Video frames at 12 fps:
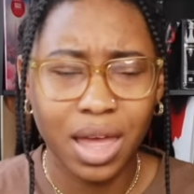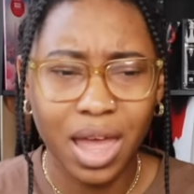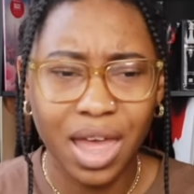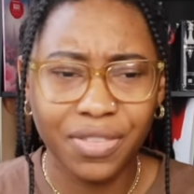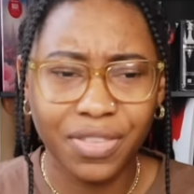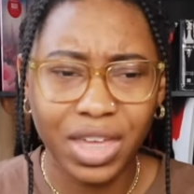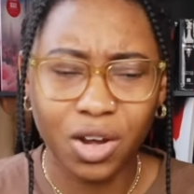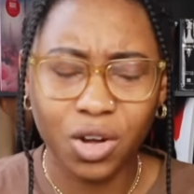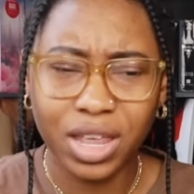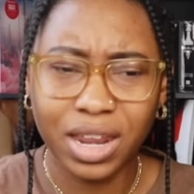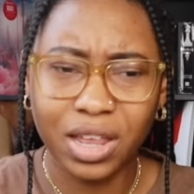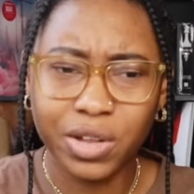And then her
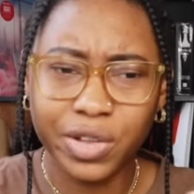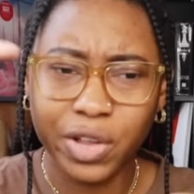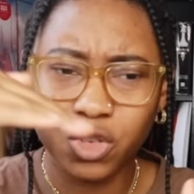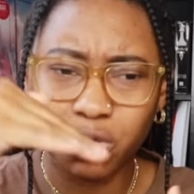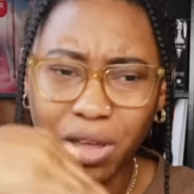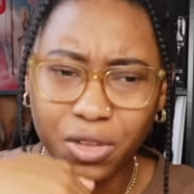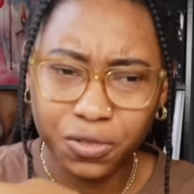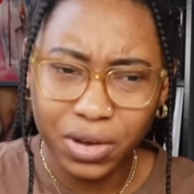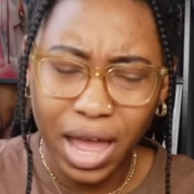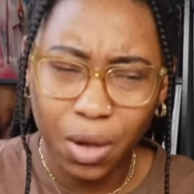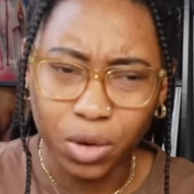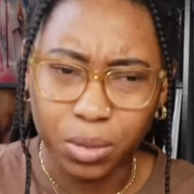getting closed by the
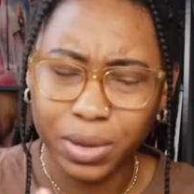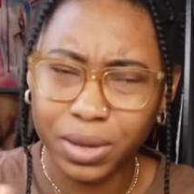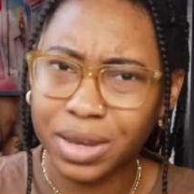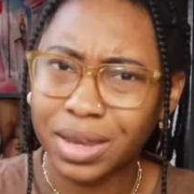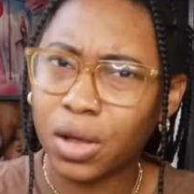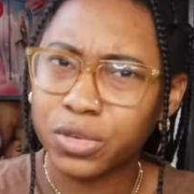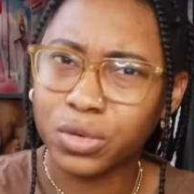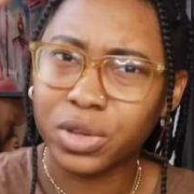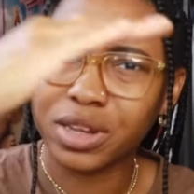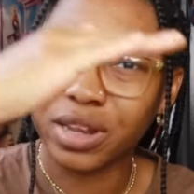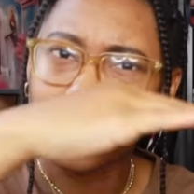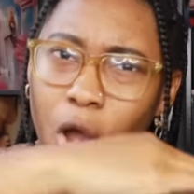flower, but it also
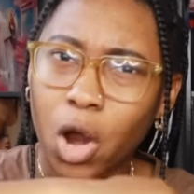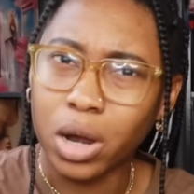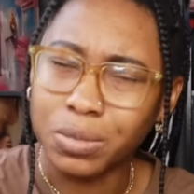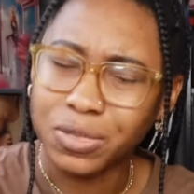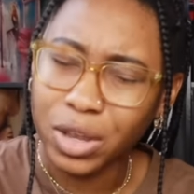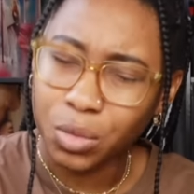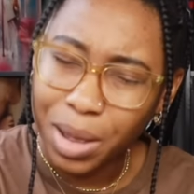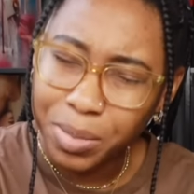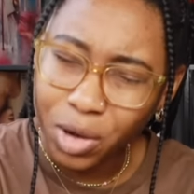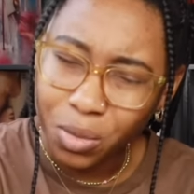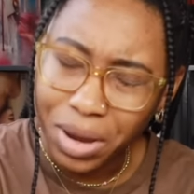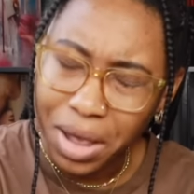looked like arms, like
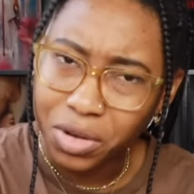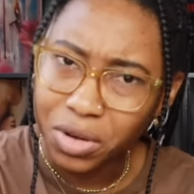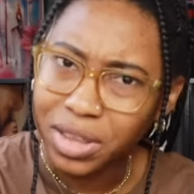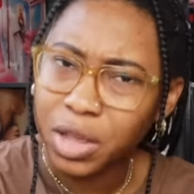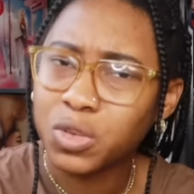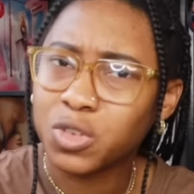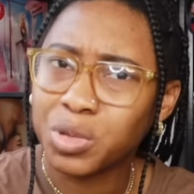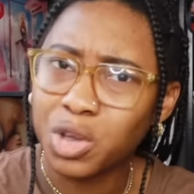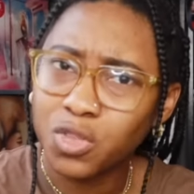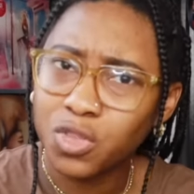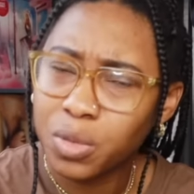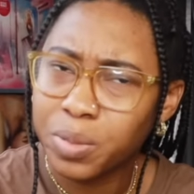wrapping around her. Like it was
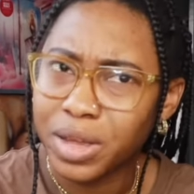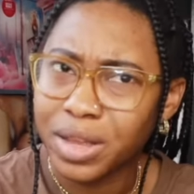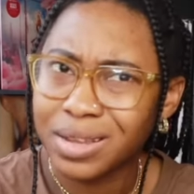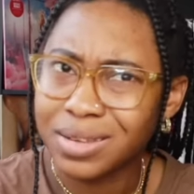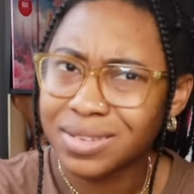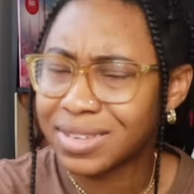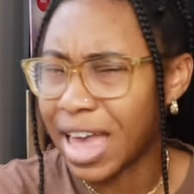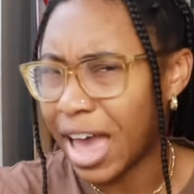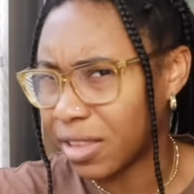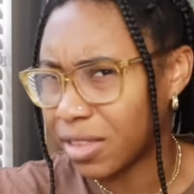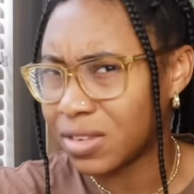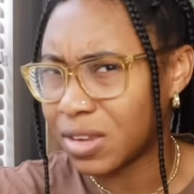beautiful, but sad
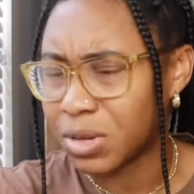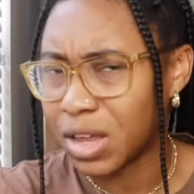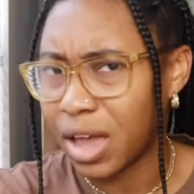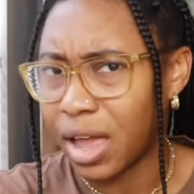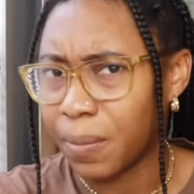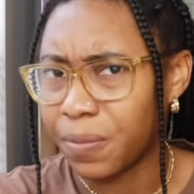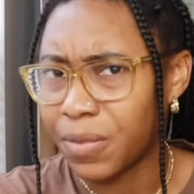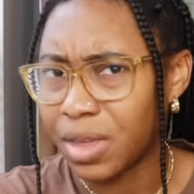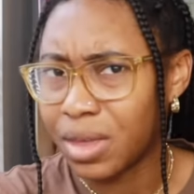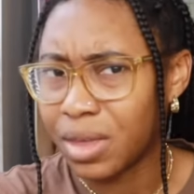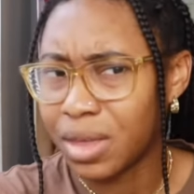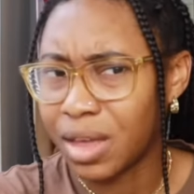at the same time.
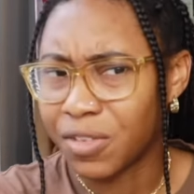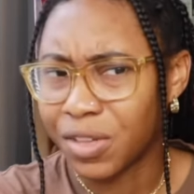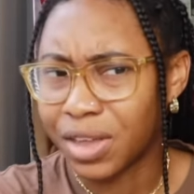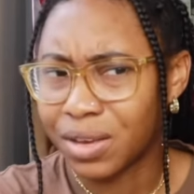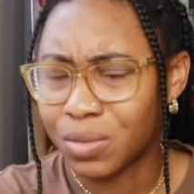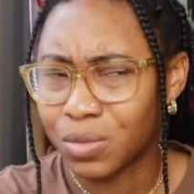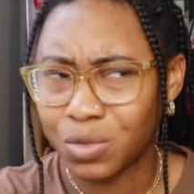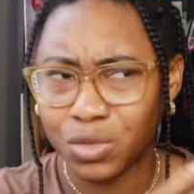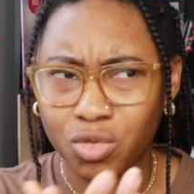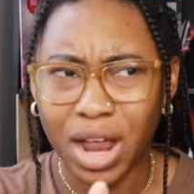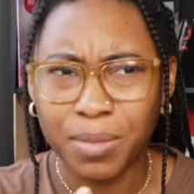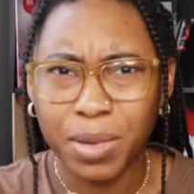I feel like
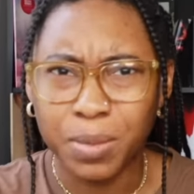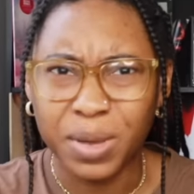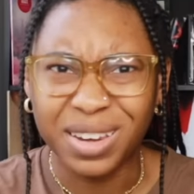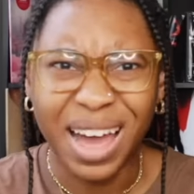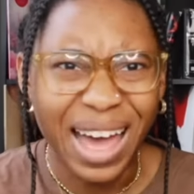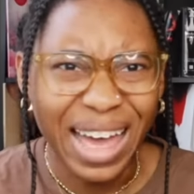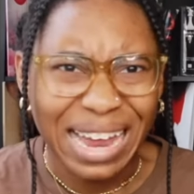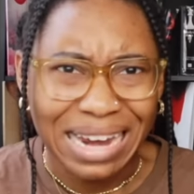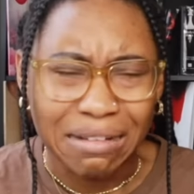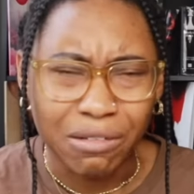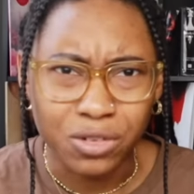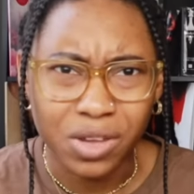Crybaby
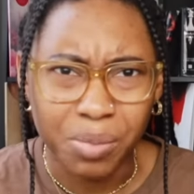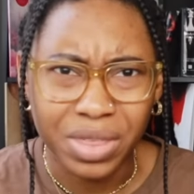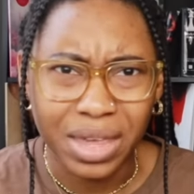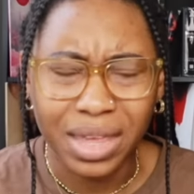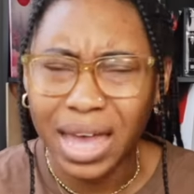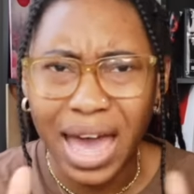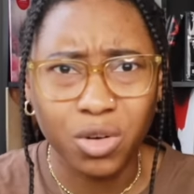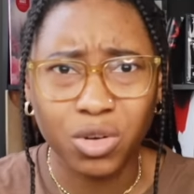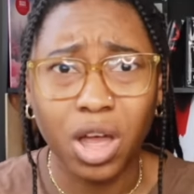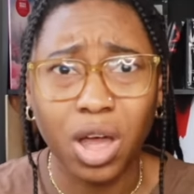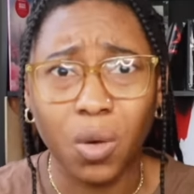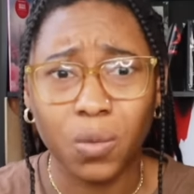died or something. I don't
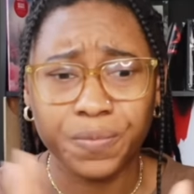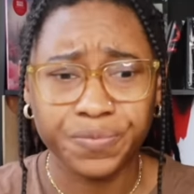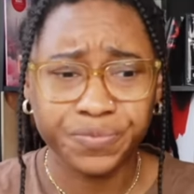know.